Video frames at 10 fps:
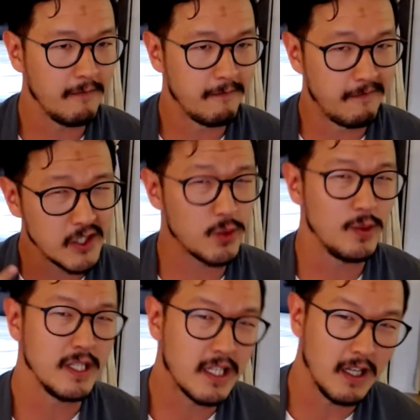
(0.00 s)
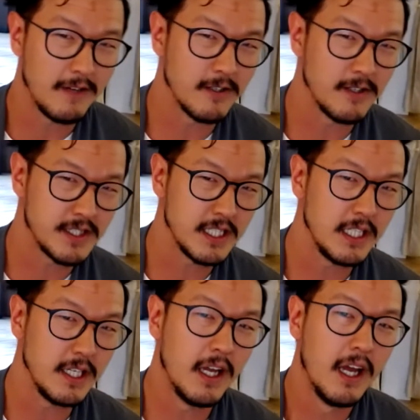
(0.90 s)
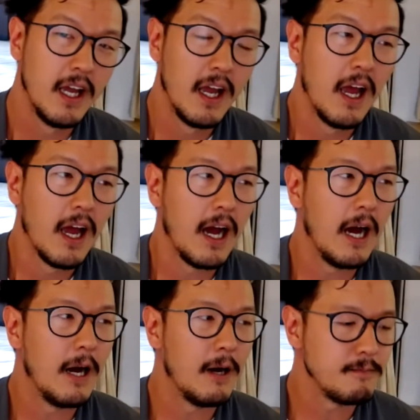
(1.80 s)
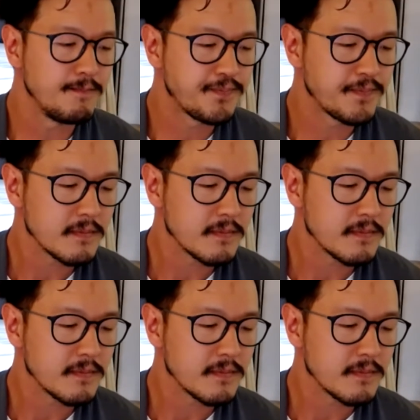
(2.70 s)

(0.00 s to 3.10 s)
visually clever scene um,